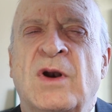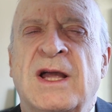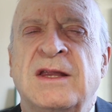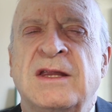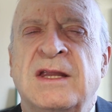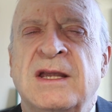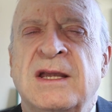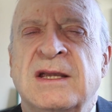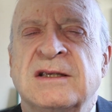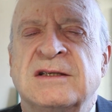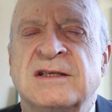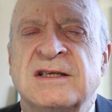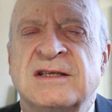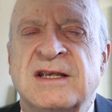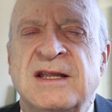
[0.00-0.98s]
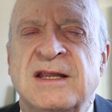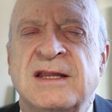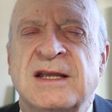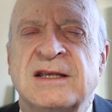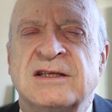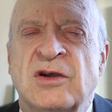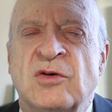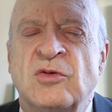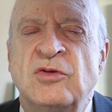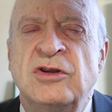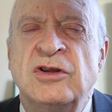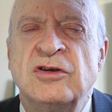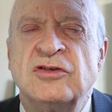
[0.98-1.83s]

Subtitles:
then remove using water.